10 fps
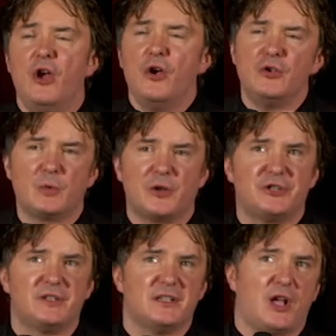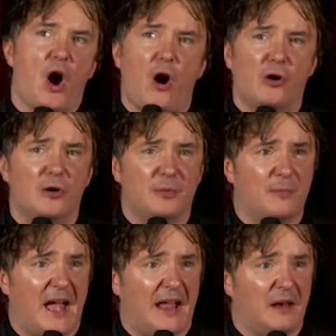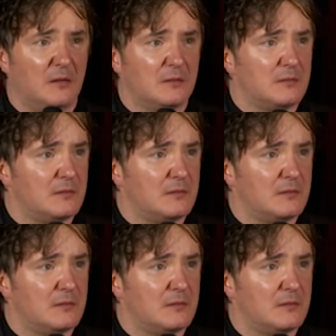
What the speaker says: Who's watching this horrible man?